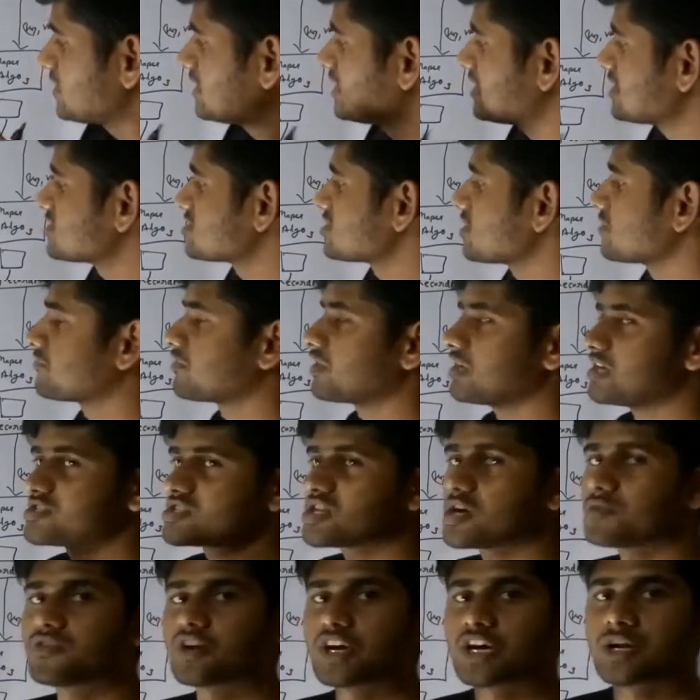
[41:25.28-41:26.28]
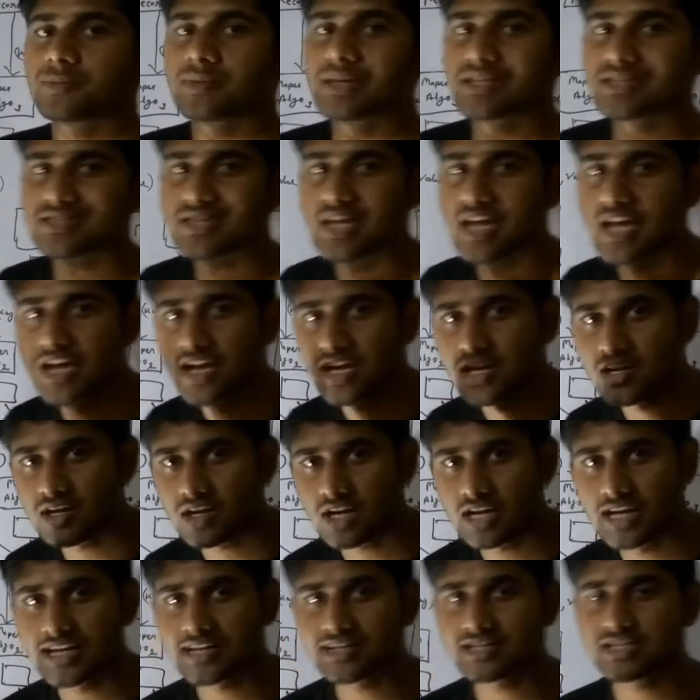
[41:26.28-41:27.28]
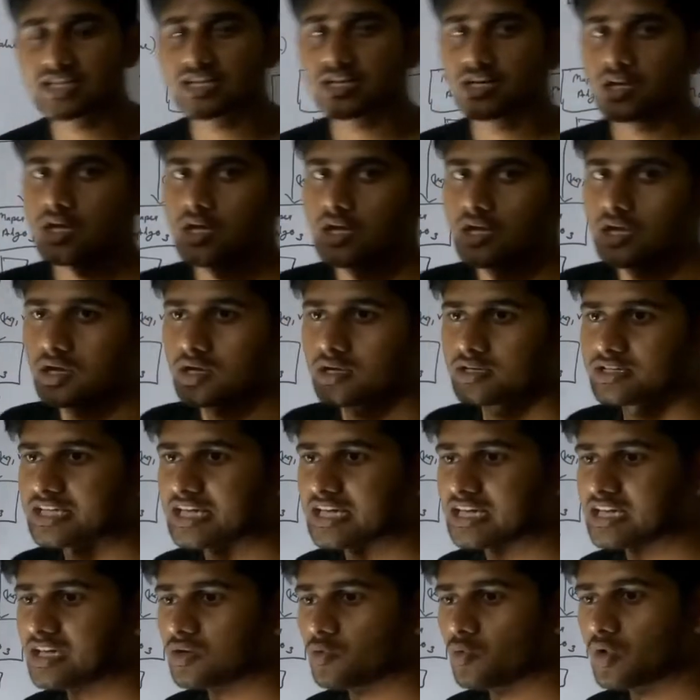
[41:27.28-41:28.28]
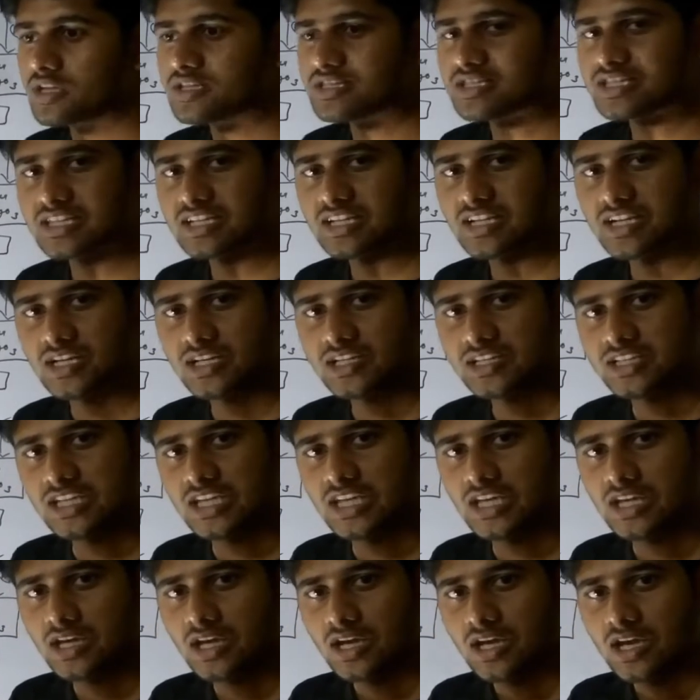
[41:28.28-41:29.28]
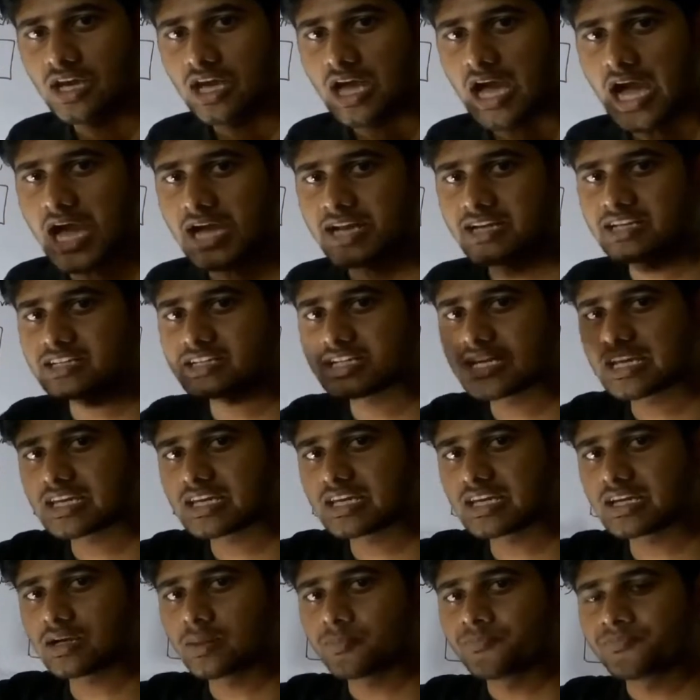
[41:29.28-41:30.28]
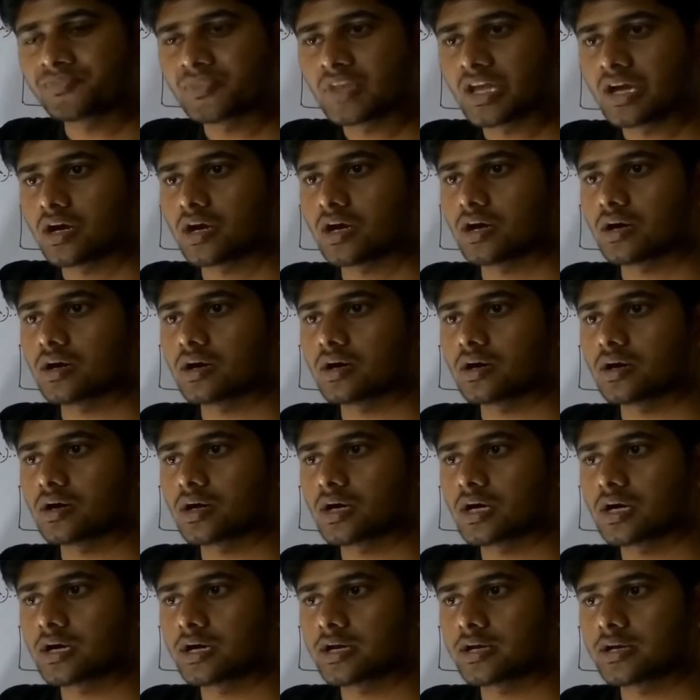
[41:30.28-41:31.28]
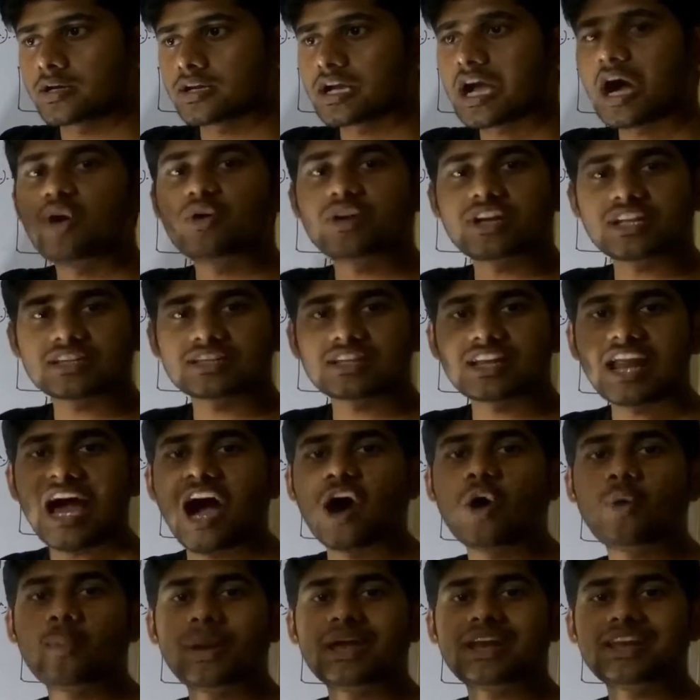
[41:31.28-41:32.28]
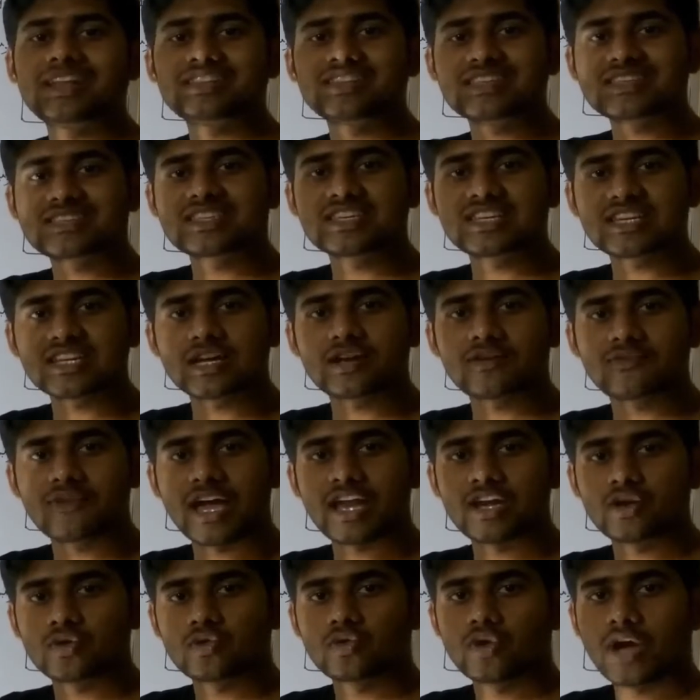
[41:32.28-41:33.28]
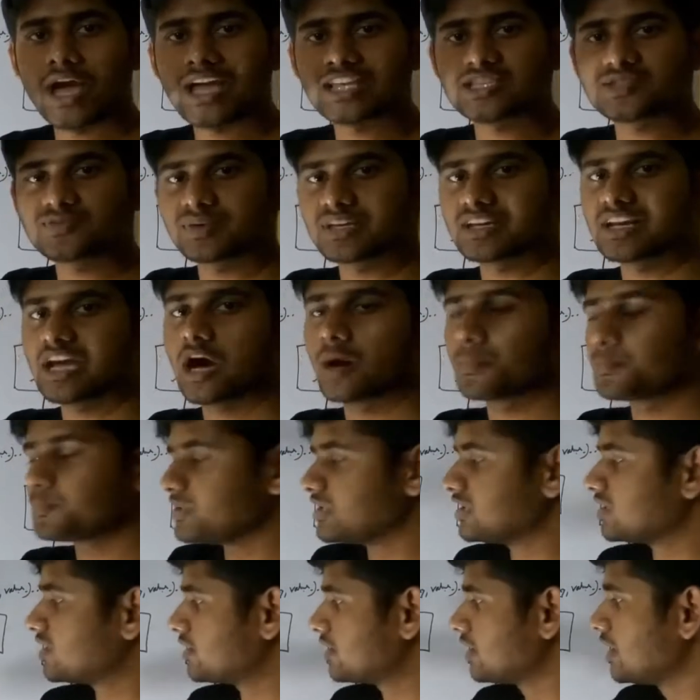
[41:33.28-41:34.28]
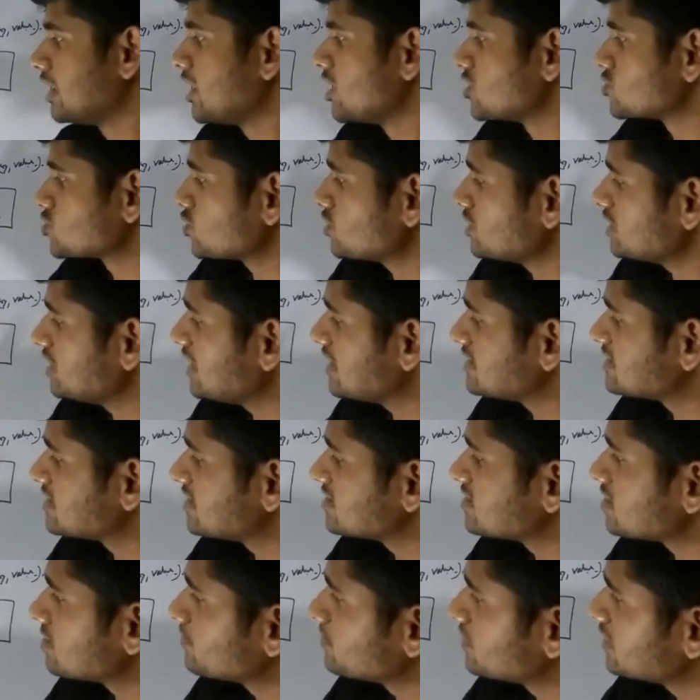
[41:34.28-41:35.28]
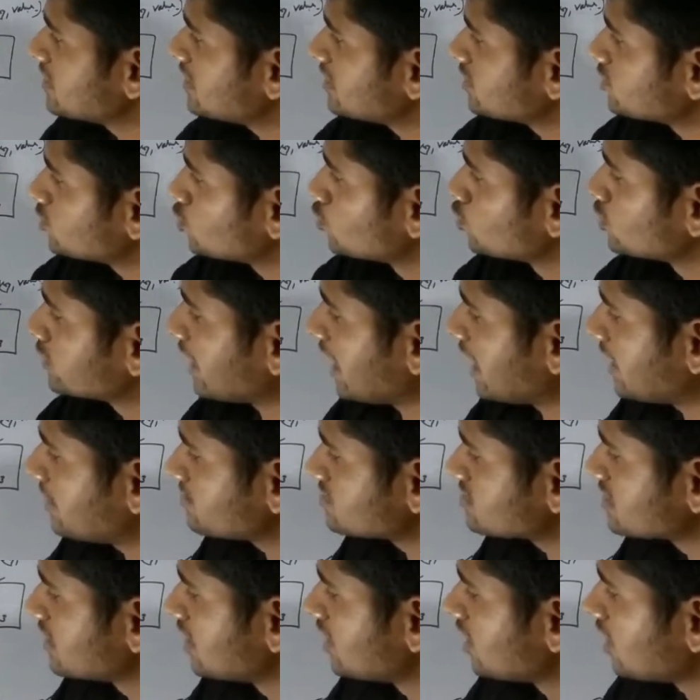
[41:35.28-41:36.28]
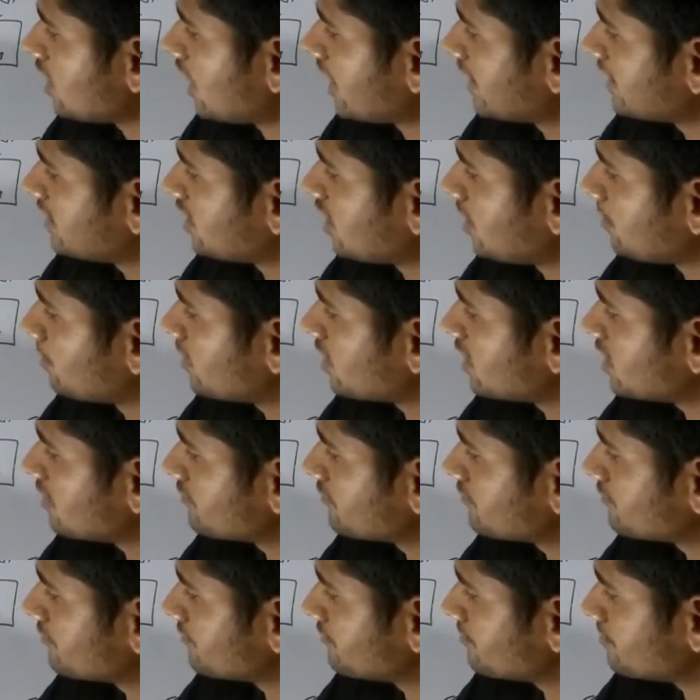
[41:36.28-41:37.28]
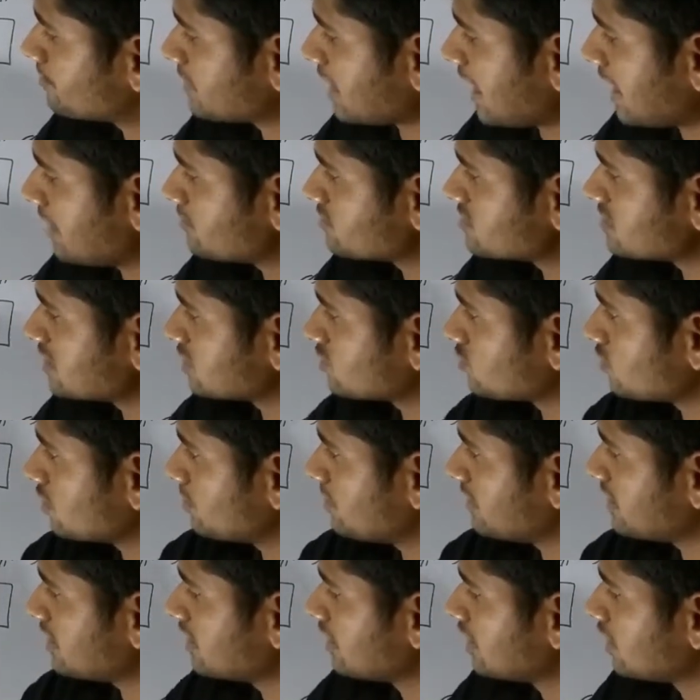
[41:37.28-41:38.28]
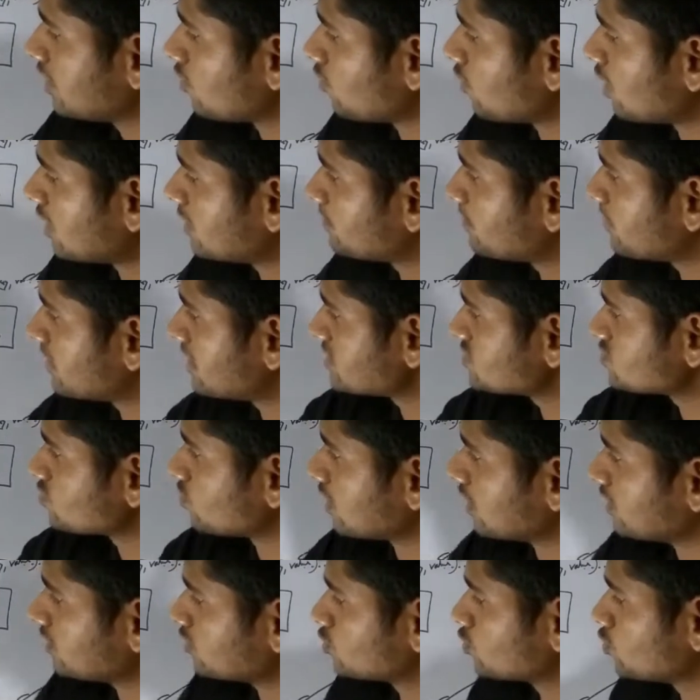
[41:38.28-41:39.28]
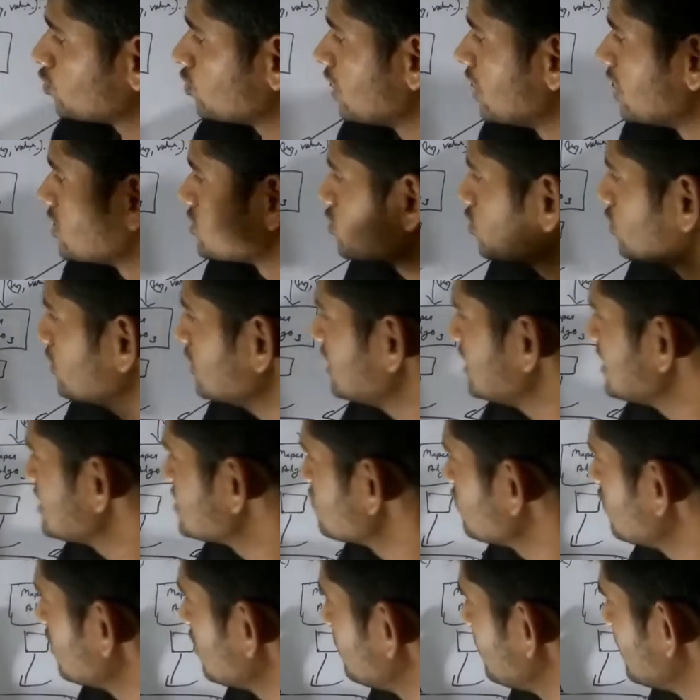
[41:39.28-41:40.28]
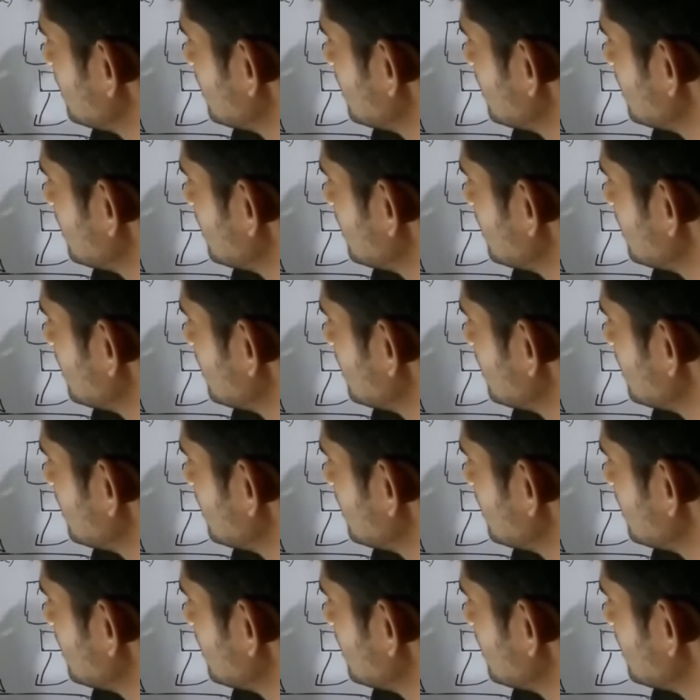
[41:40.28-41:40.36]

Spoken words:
been shuffled. Shuffled means taking one single key and taking and counting that how many this single value has been appeared. So is appeared 2 times, and number of times it will be 1 plus 1 2. So is will